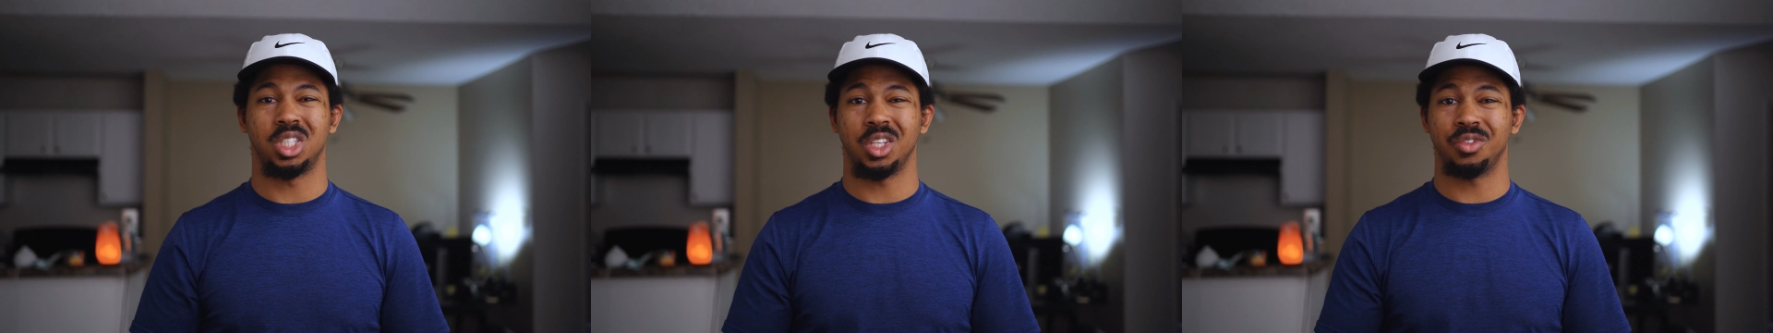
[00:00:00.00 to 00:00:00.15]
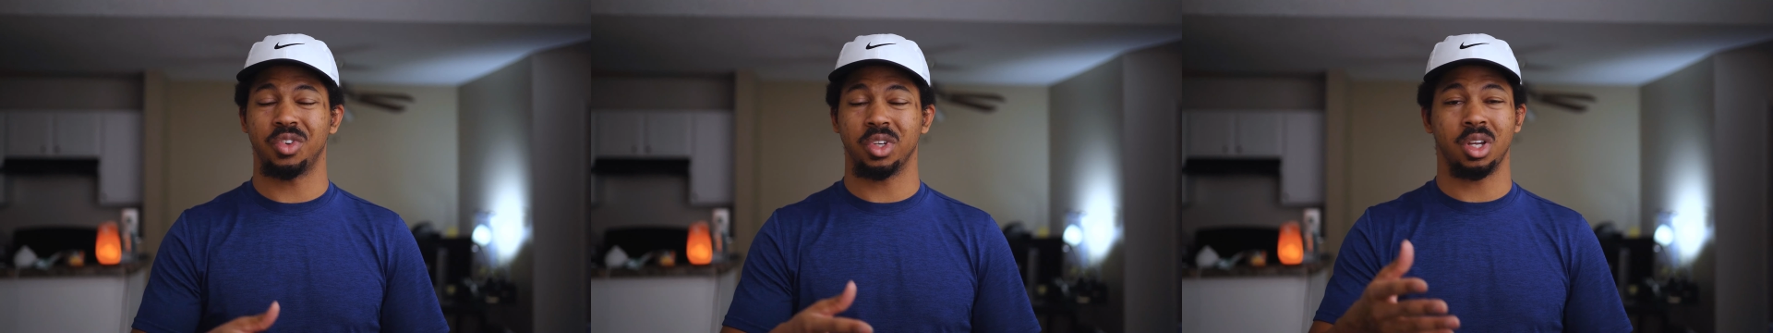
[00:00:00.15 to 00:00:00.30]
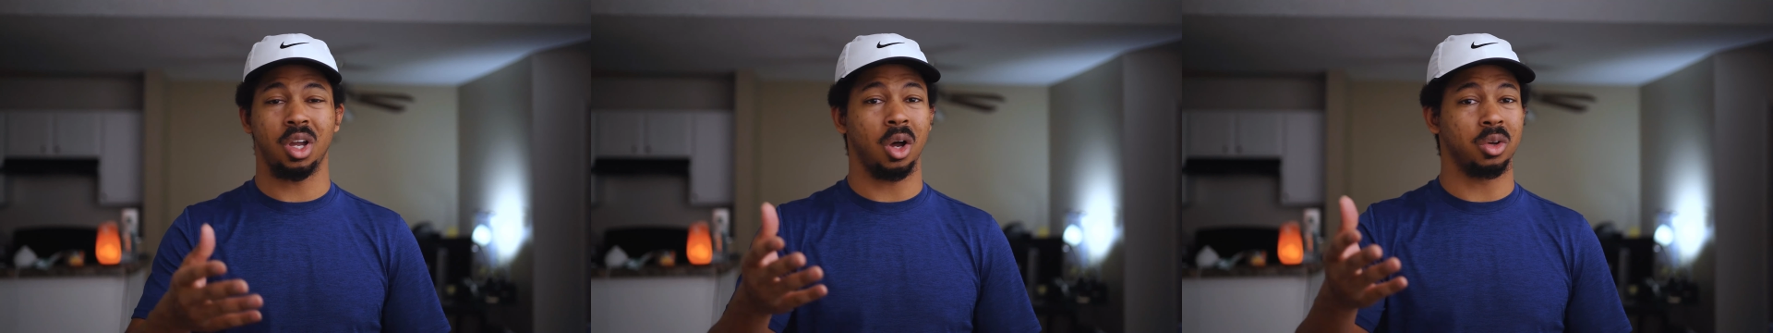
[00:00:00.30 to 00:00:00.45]

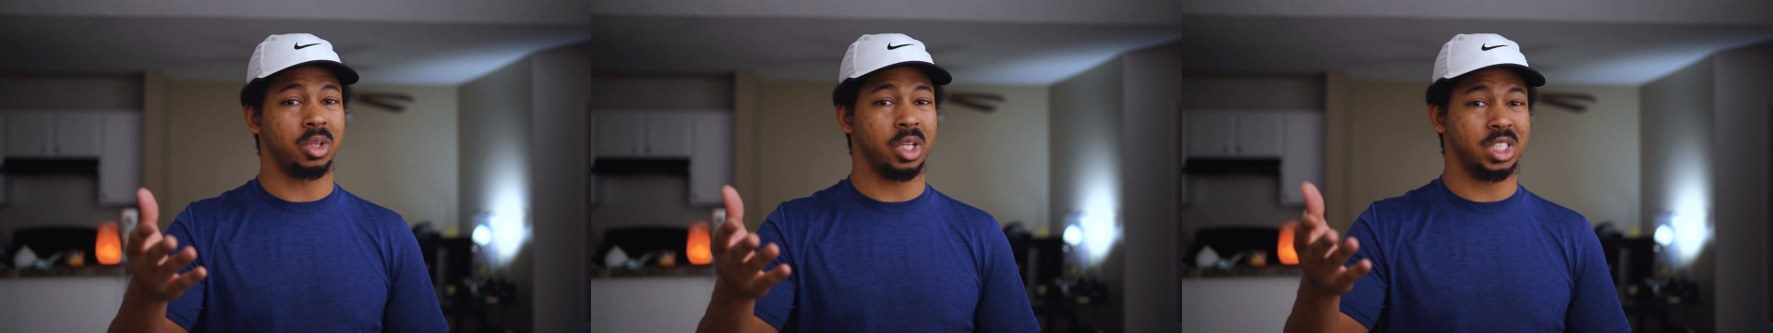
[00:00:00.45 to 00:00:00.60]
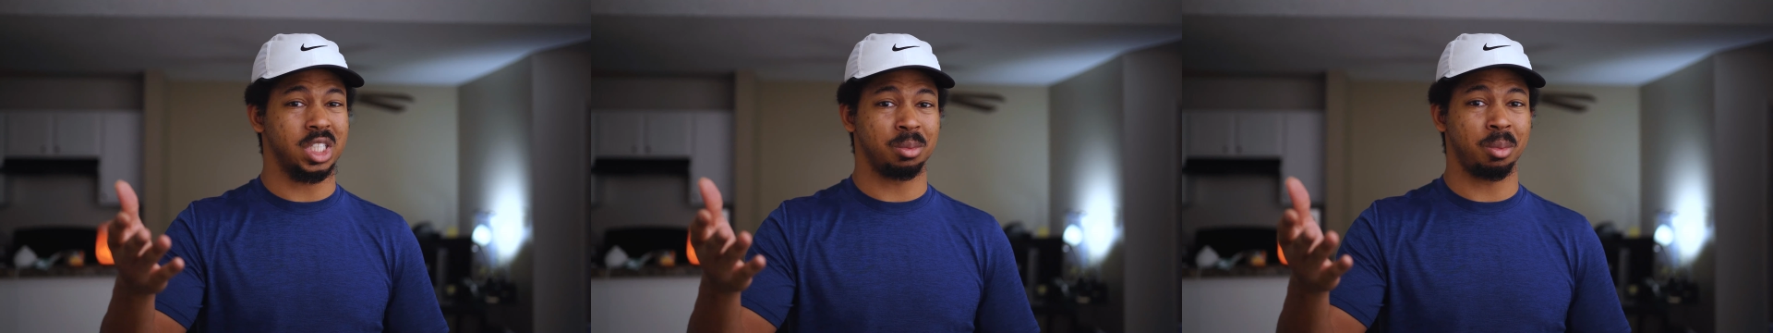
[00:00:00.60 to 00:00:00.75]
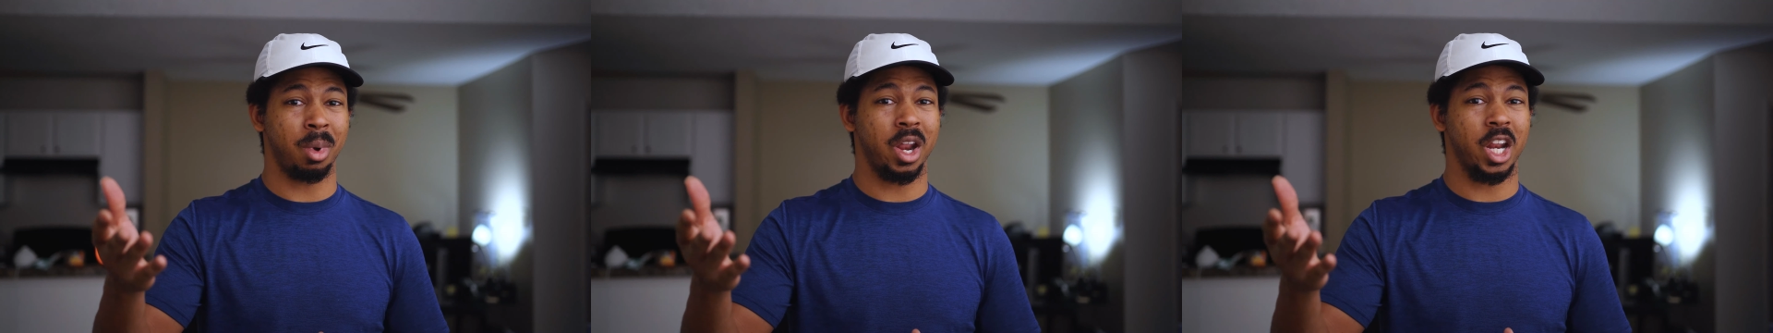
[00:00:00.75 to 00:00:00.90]

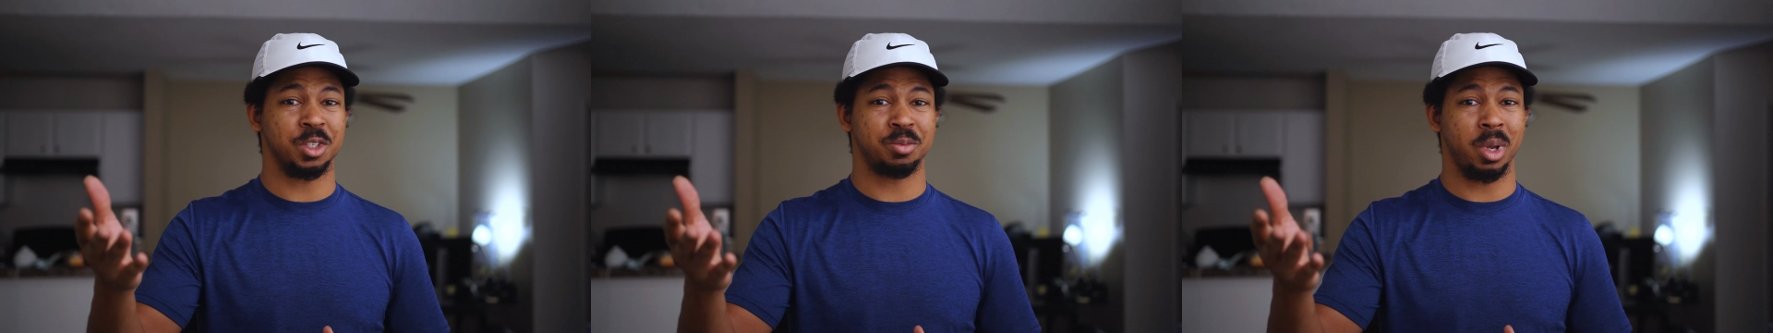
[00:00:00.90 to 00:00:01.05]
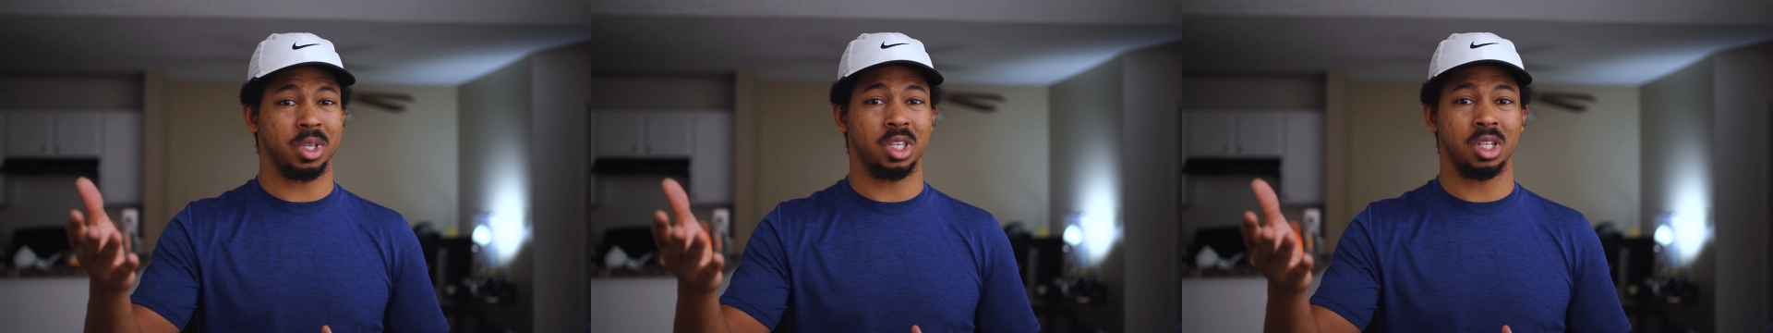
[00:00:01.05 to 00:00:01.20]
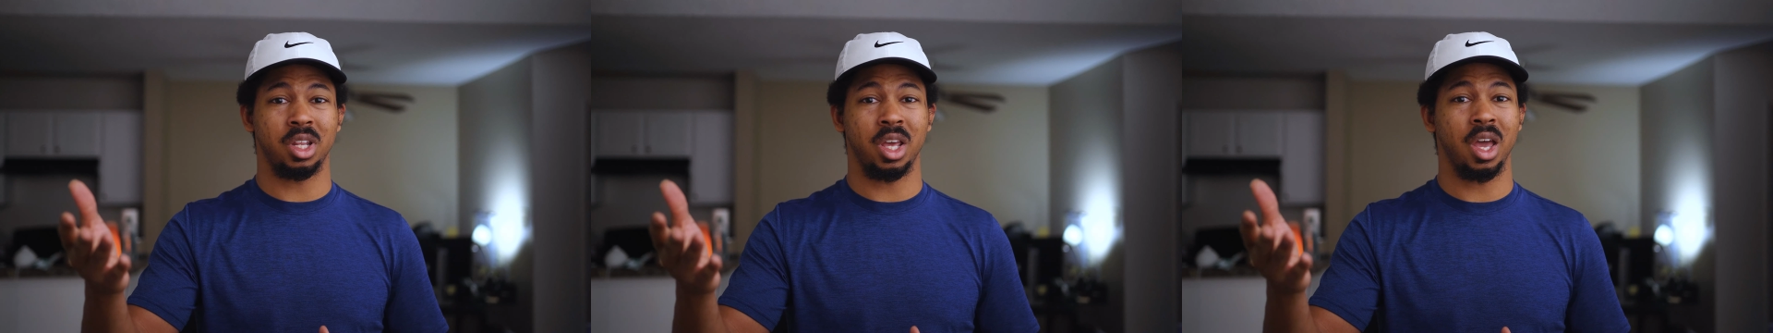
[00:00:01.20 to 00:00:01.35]
difficulties they might
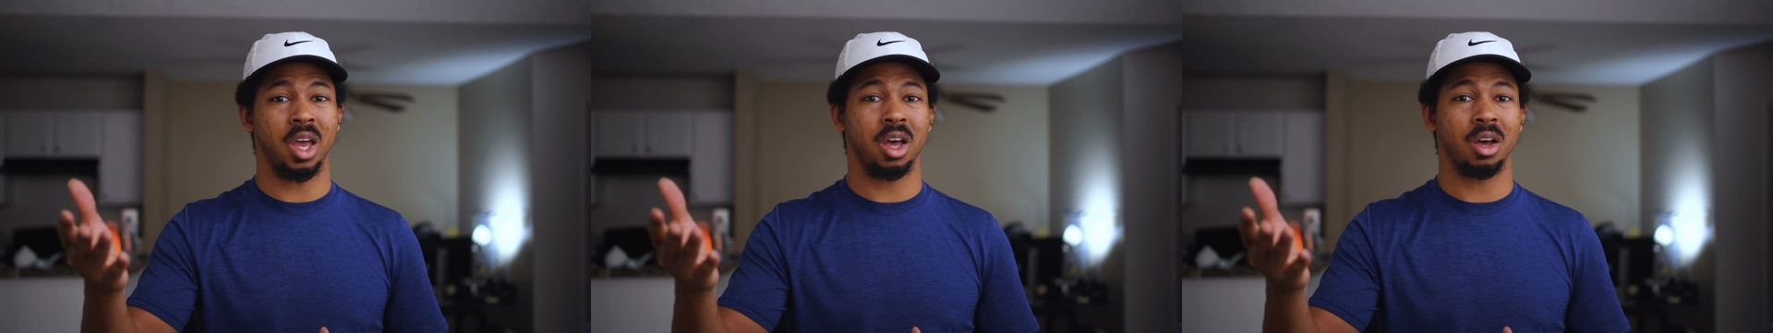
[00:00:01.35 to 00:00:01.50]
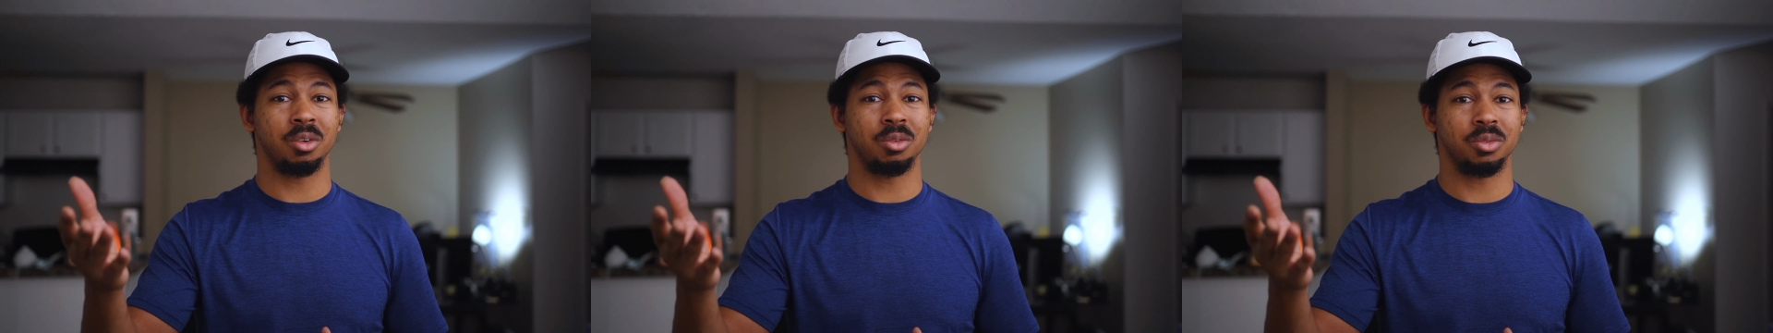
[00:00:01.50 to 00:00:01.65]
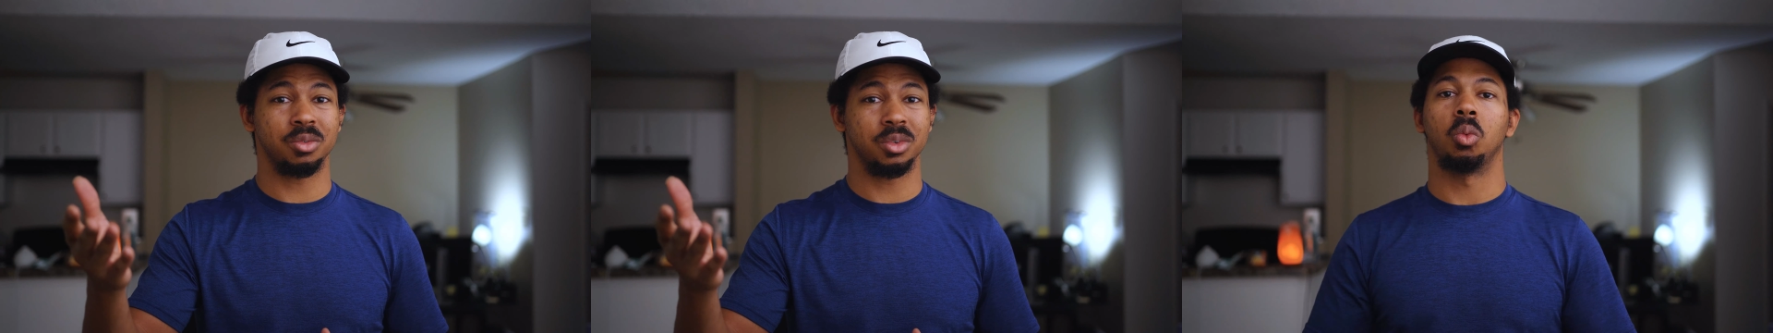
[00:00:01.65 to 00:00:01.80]
expect it to
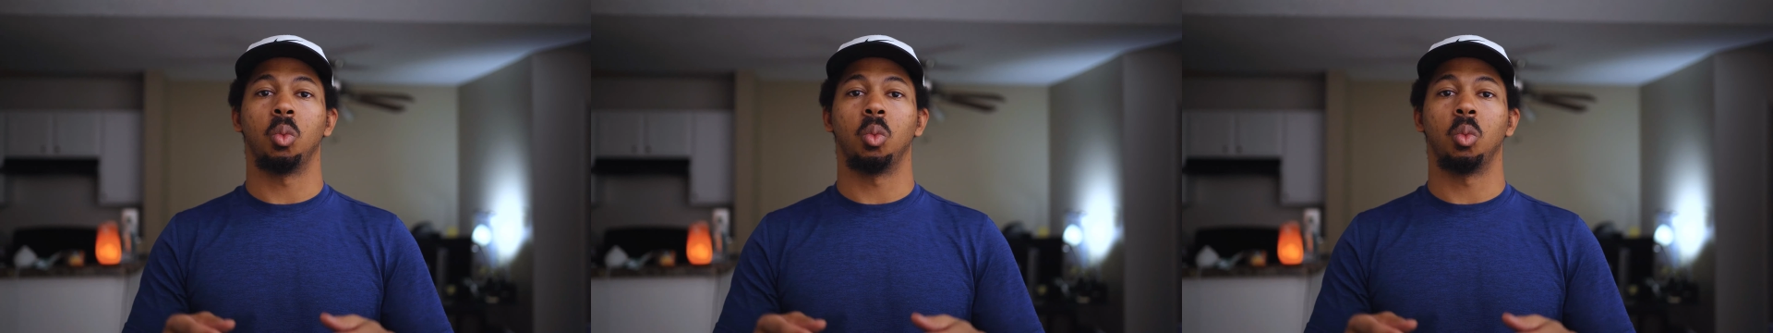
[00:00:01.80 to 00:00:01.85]
have?